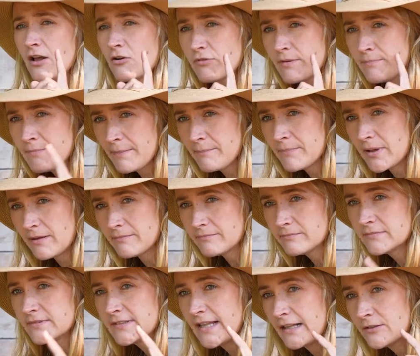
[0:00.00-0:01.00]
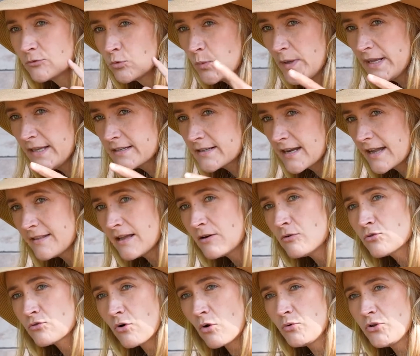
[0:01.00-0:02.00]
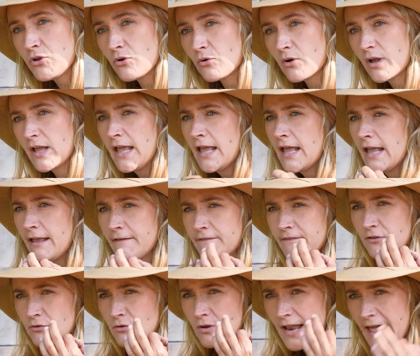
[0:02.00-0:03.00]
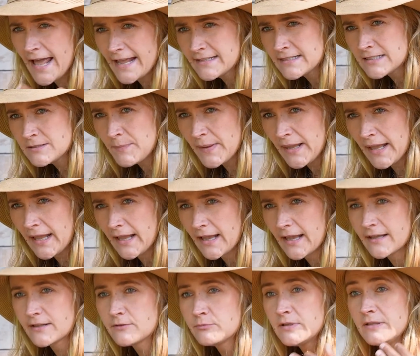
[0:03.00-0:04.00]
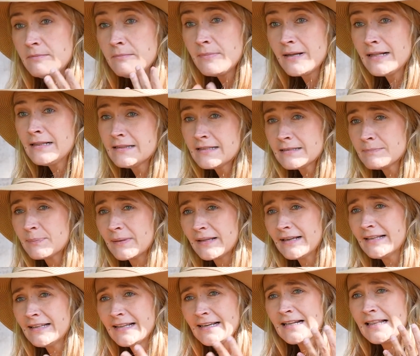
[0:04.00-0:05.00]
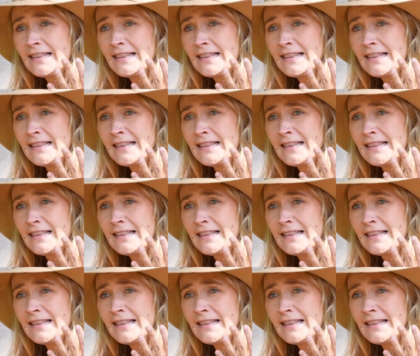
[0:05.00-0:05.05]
Remember, that weed can outgrow you. If you let it be, it will multiply like